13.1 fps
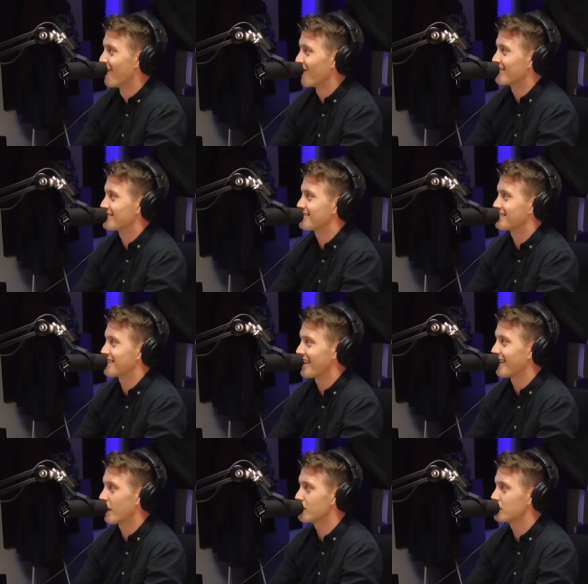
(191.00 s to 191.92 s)
Once the
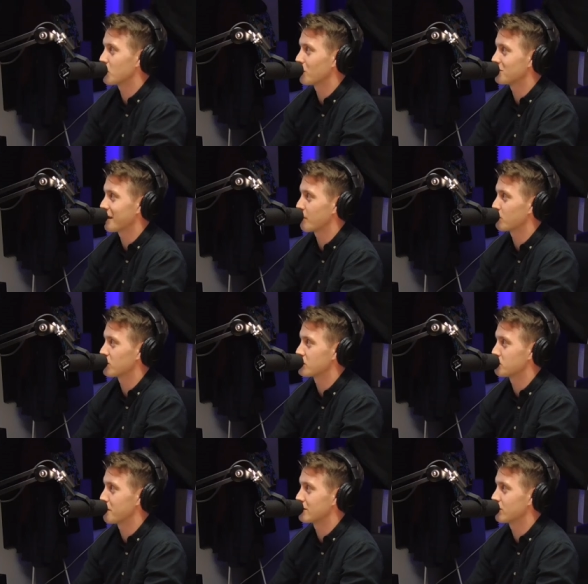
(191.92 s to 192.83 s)
skin came into contact with the
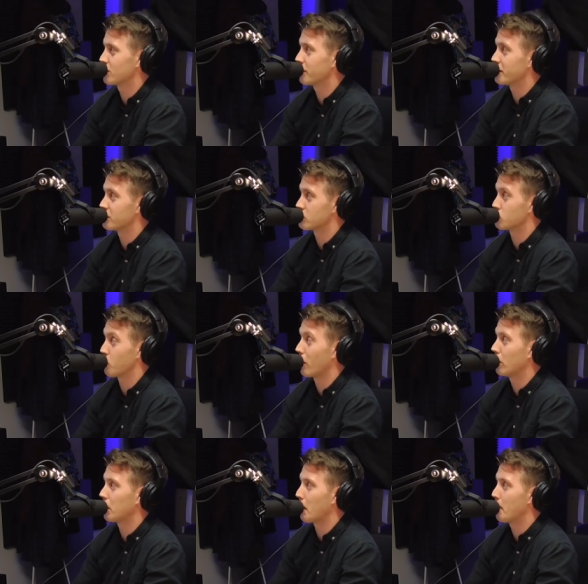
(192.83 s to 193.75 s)
spittle, it
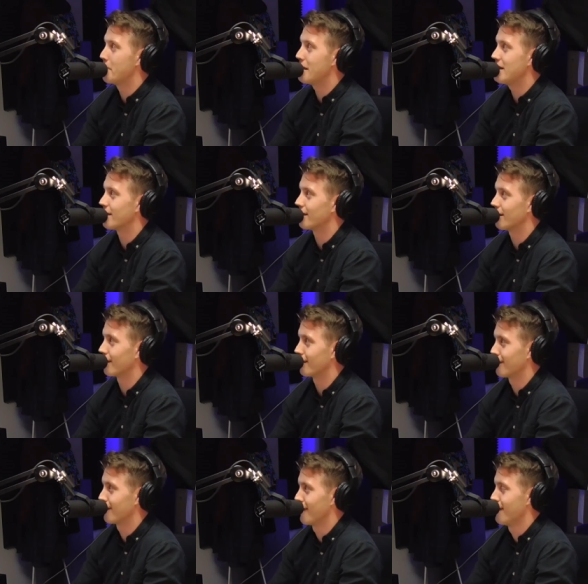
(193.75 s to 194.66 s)
swelled immediately.